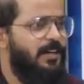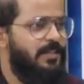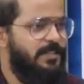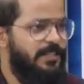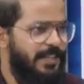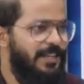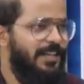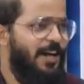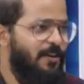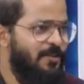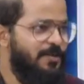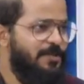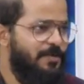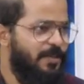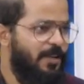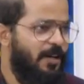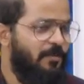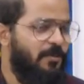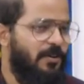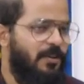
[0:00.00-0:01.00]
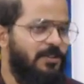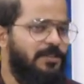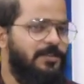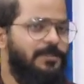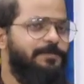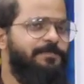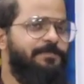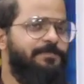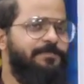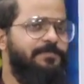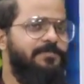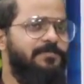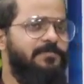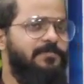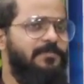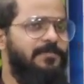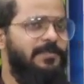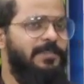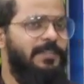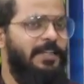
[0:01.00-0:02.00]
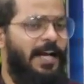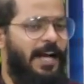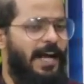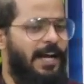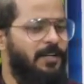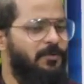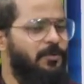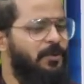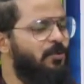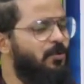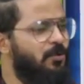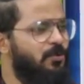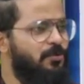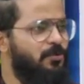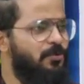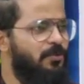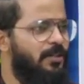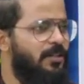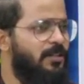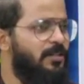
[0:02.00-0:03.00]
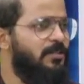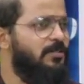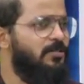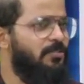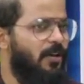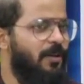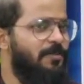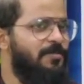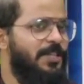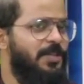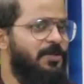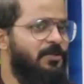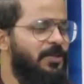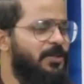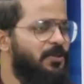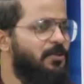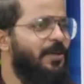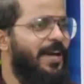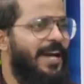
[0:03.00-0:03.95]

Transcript: Till now it's free of cost. And we go to slums and we do